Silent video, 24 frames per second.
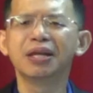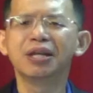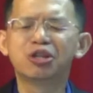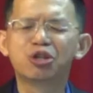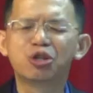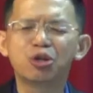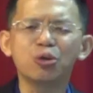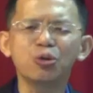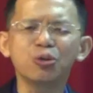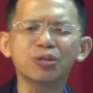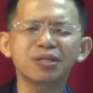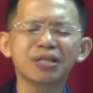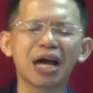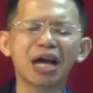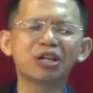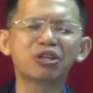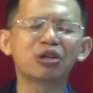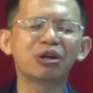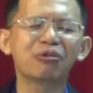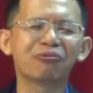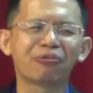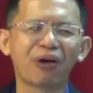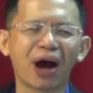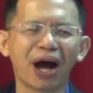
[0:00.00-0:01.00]
the Jews
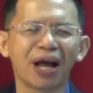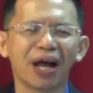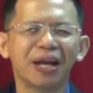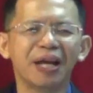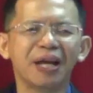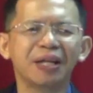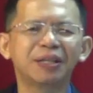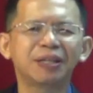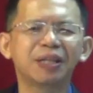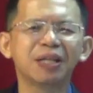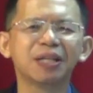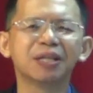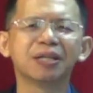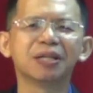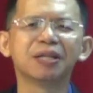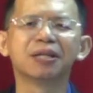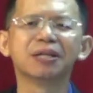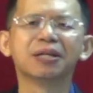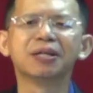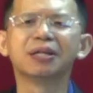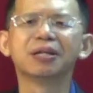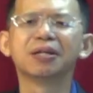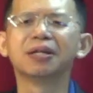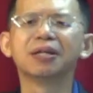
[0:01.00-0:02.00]
actually violated
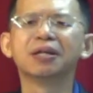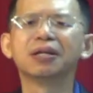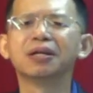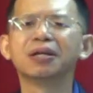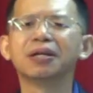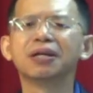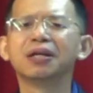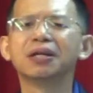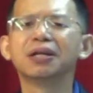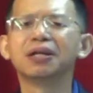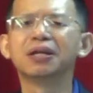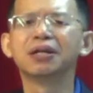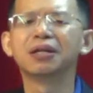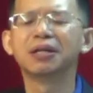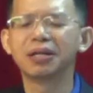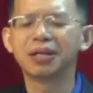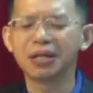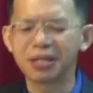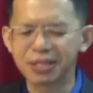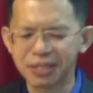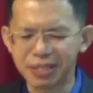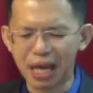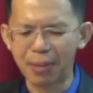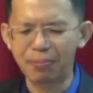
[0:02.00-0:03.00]

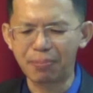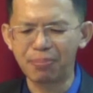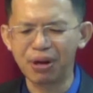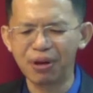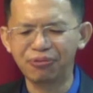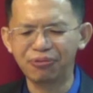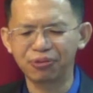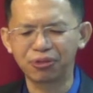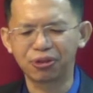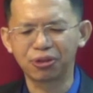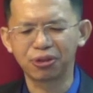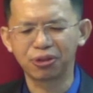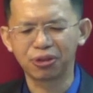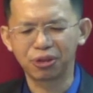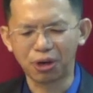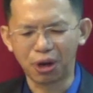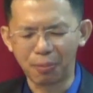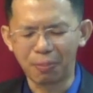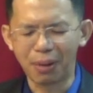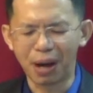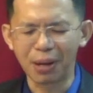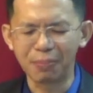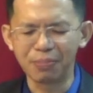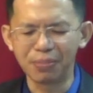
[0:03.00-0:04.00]
the Sabbath
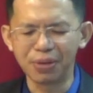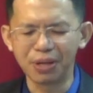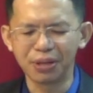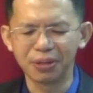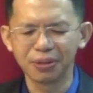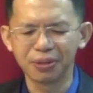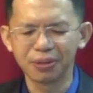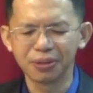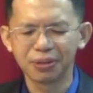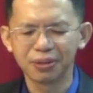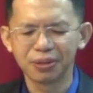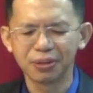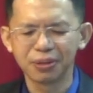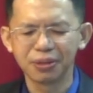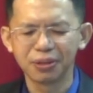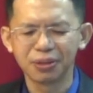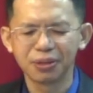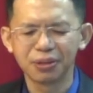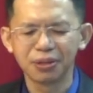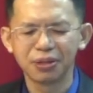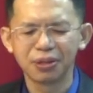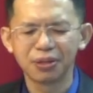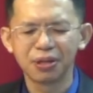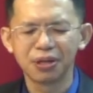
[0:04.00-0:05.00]
commandment.
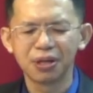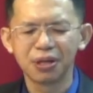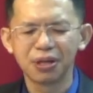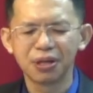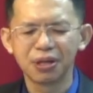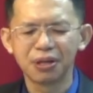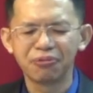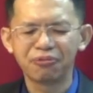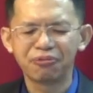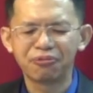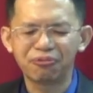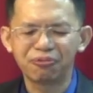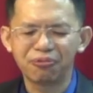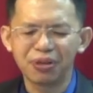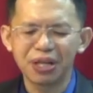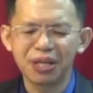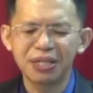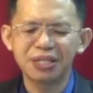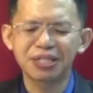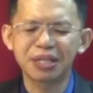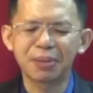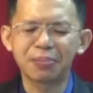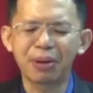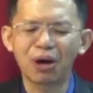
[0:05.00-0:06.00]

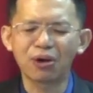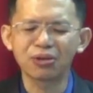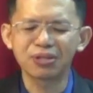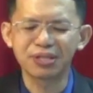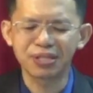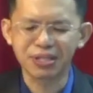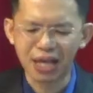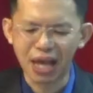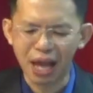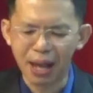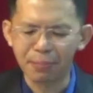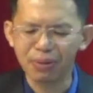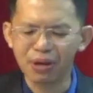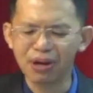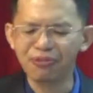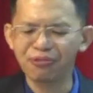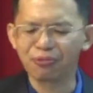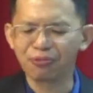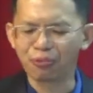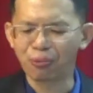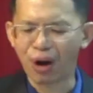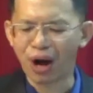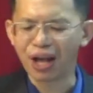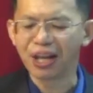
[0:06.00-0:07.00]
It's about
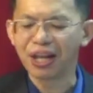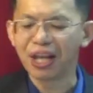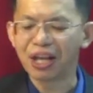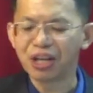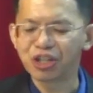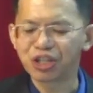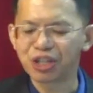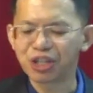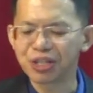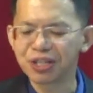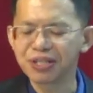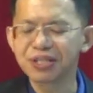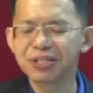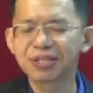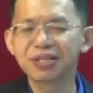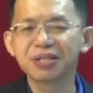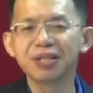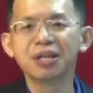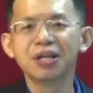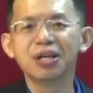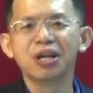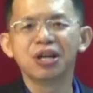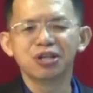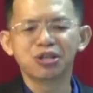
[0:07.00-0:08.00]
Sabbath
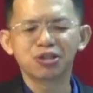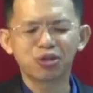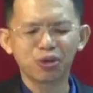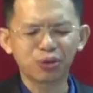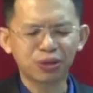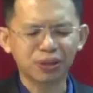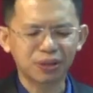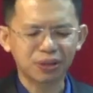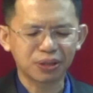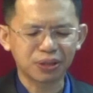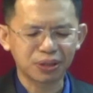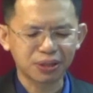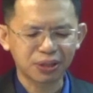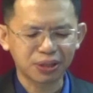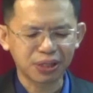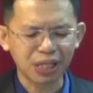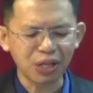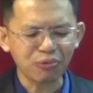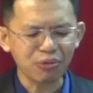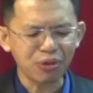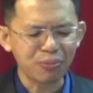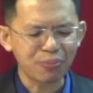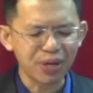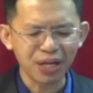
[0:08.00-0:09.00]
violations. So
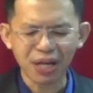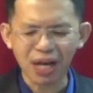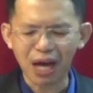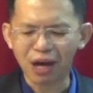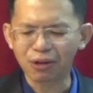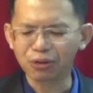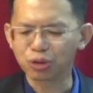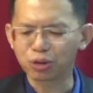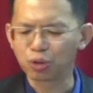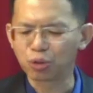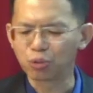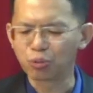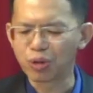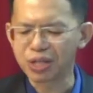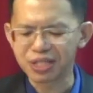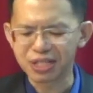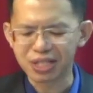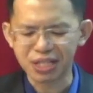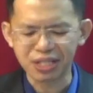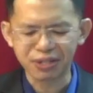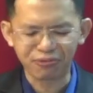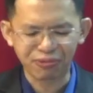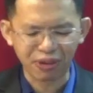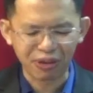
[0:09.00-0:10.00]
turn with me now to
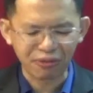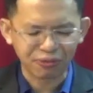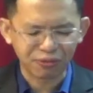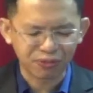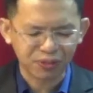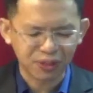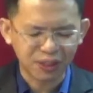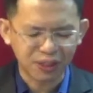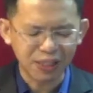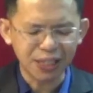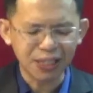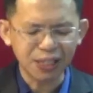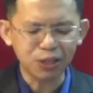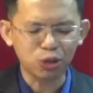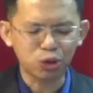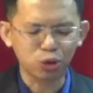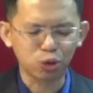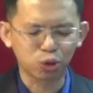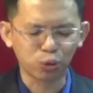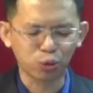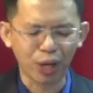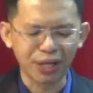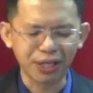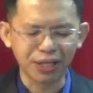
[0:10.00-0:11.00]
verses 15
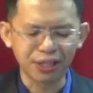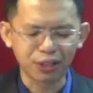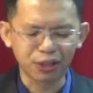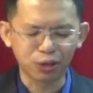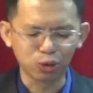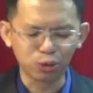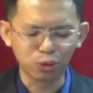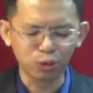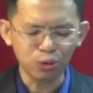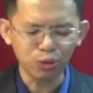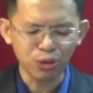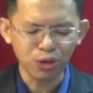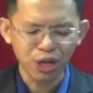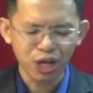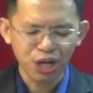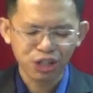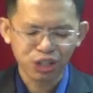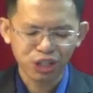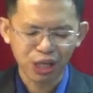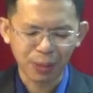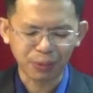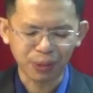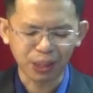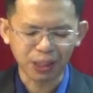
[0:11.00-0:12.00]
to 22,
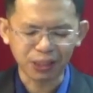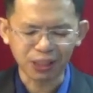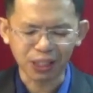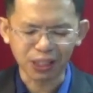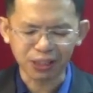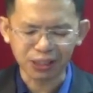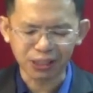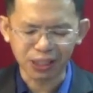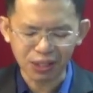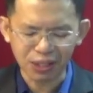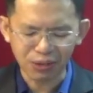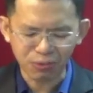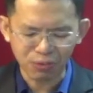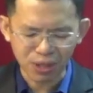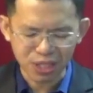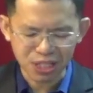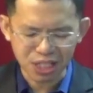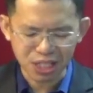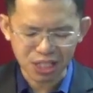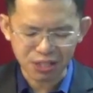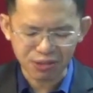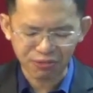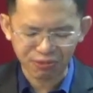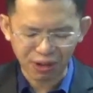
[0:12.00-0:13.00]
chapter 13,
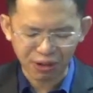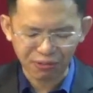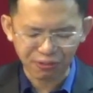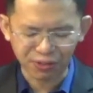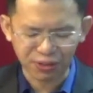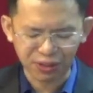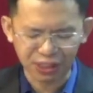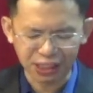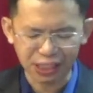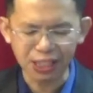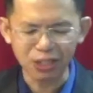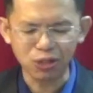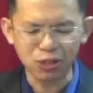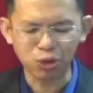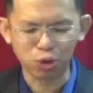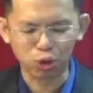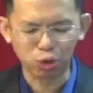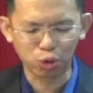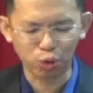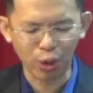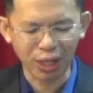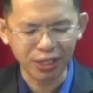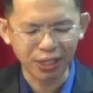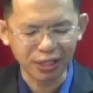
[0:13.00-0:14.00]
verses 15
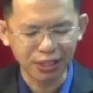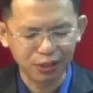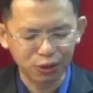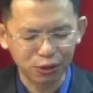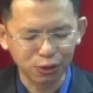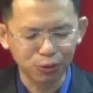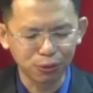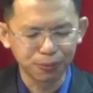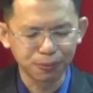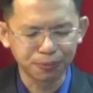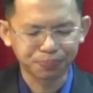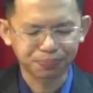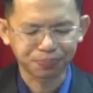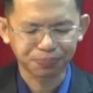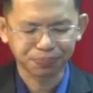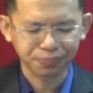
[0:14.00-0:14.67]
to 22.